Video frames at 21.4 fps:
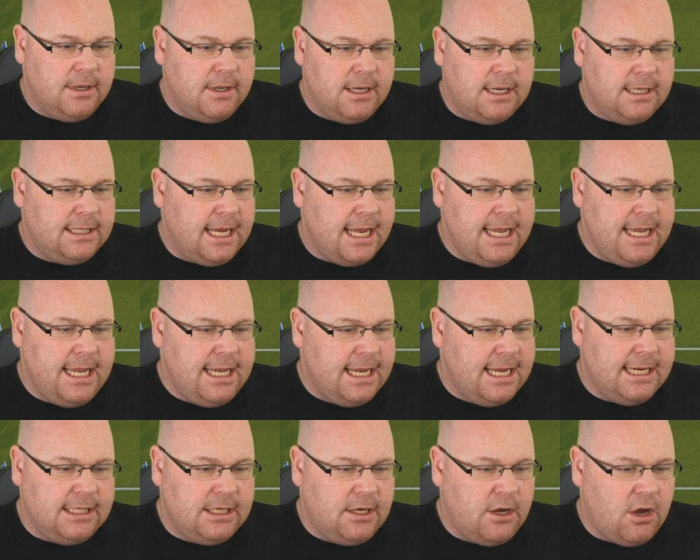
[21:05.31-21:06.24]
because he
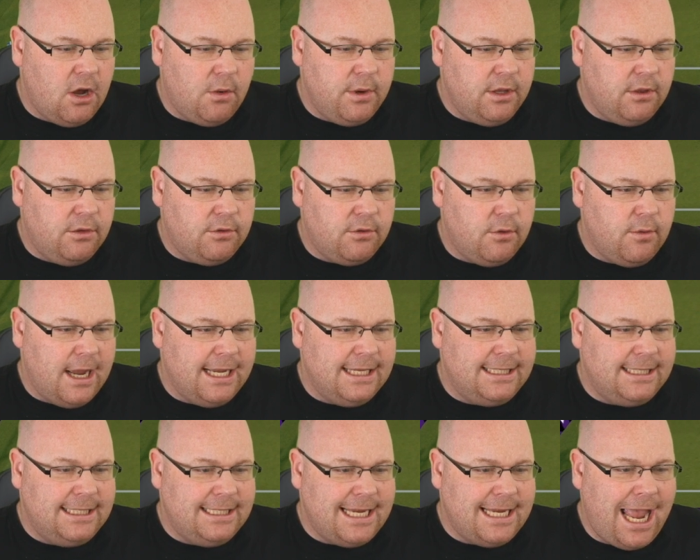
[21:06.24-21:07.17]
is going through
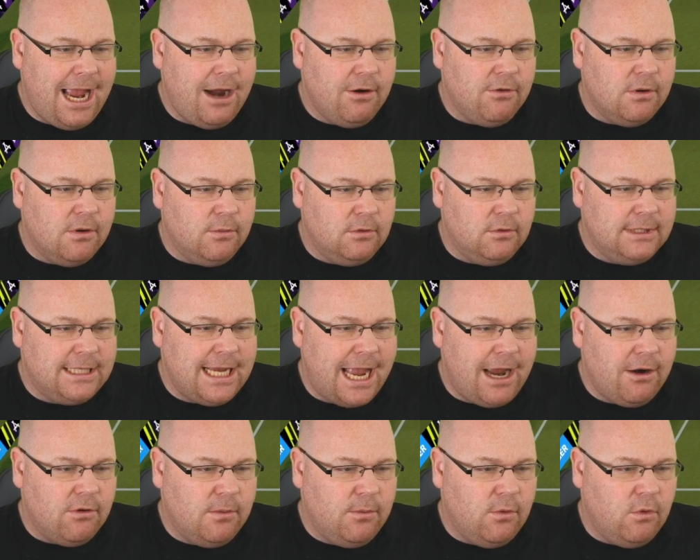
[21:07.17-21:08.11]
a terrible,
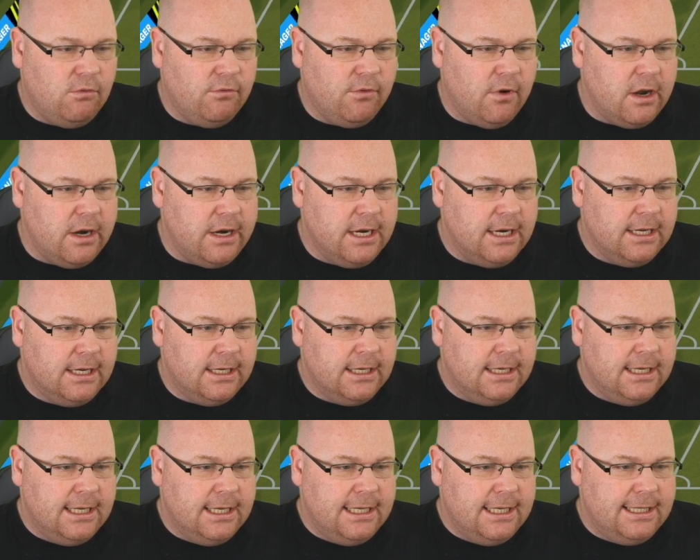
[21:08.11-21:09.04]
terrible run.
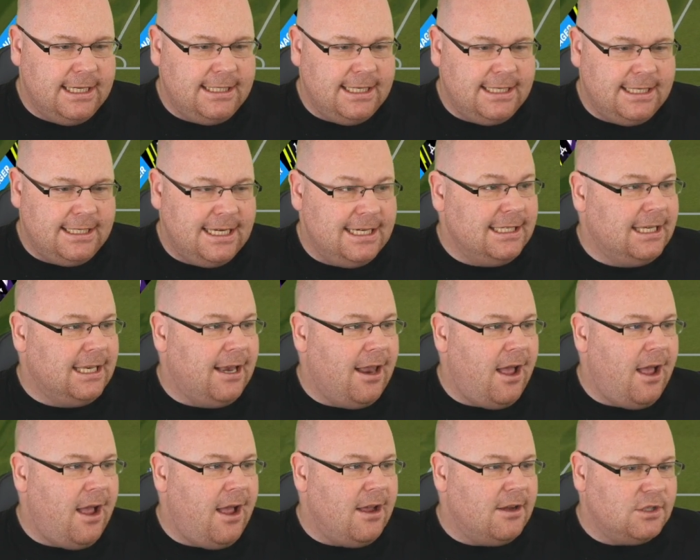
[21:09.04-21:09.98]
This is his
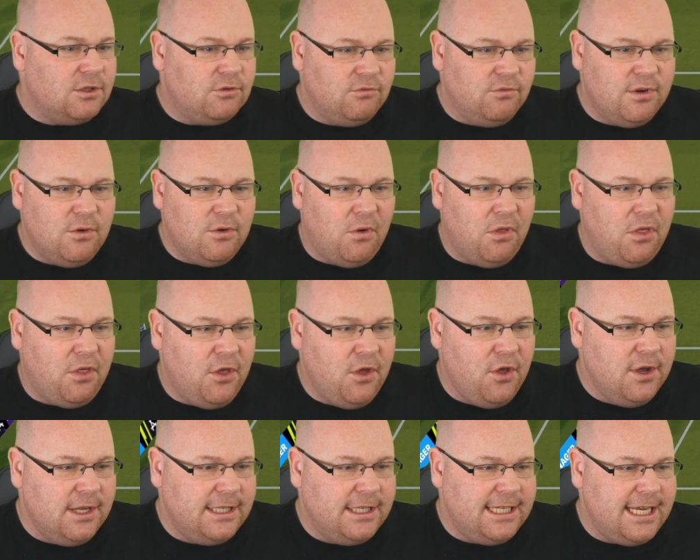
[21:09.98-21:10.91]
last real
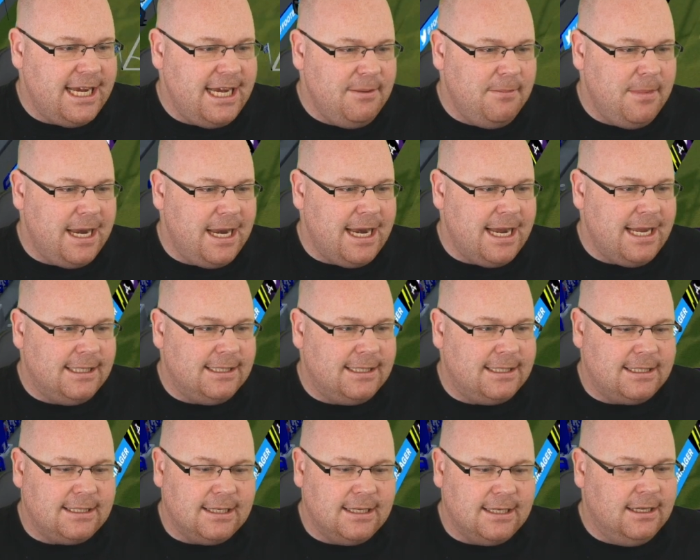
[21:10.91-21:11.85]
13
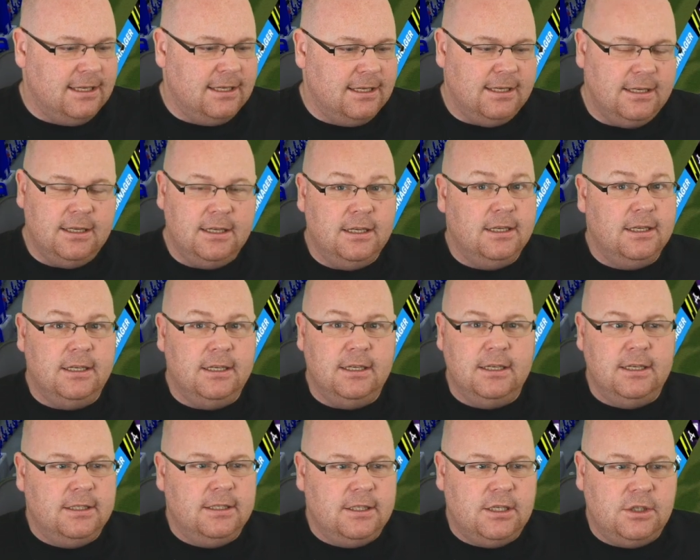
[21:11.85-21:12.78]
minutes
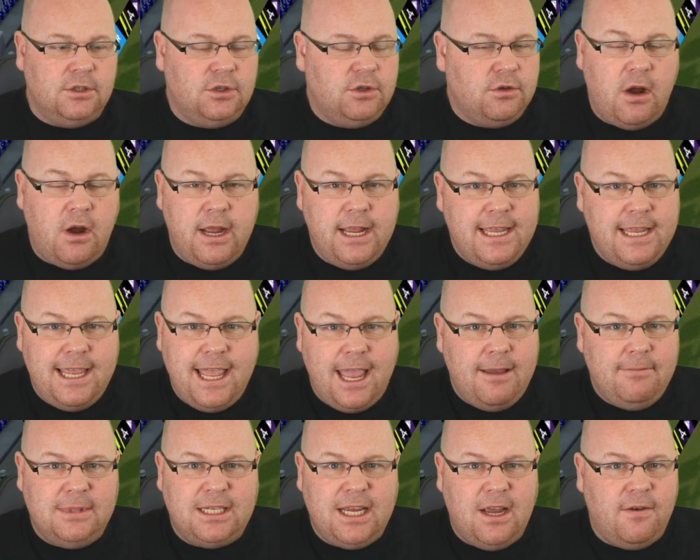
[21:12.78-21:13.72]
to try and
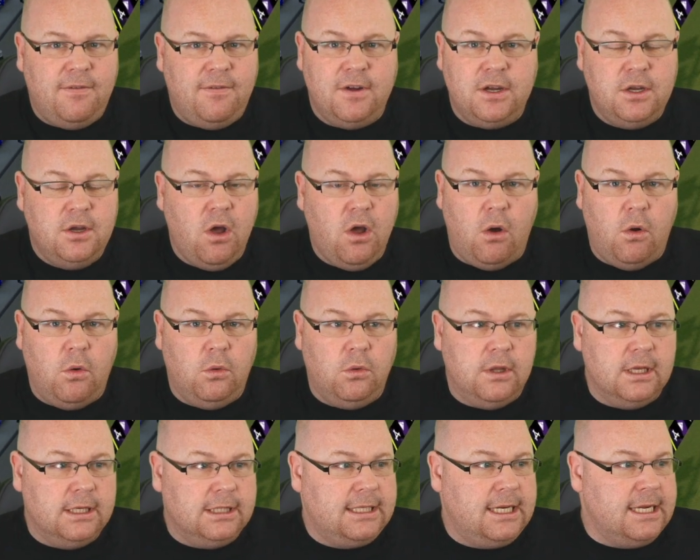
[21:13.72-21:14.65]
get himself a
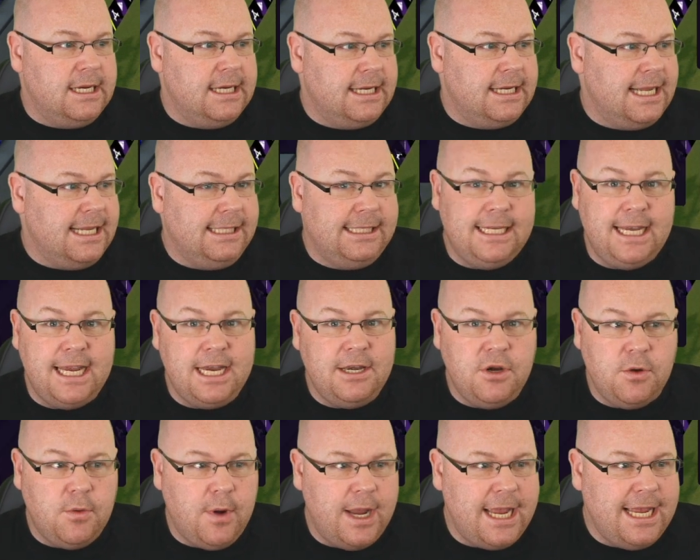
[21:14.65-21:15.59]
goal that's going to
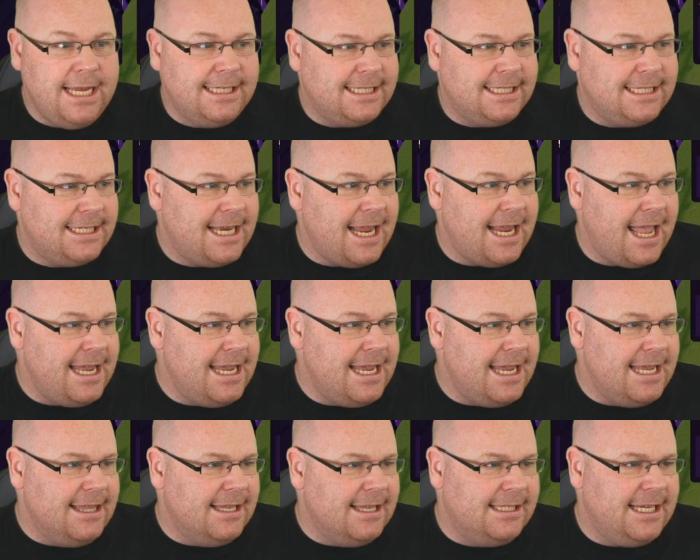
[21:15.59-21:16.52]
continue his stay
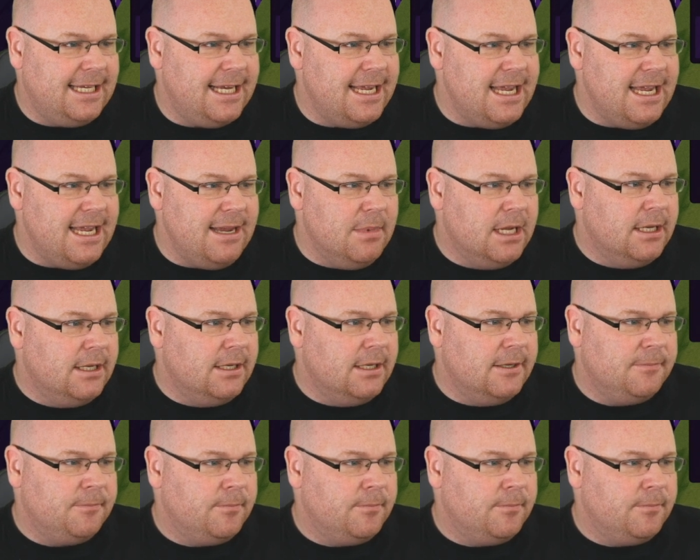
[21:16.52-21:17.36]
in the team.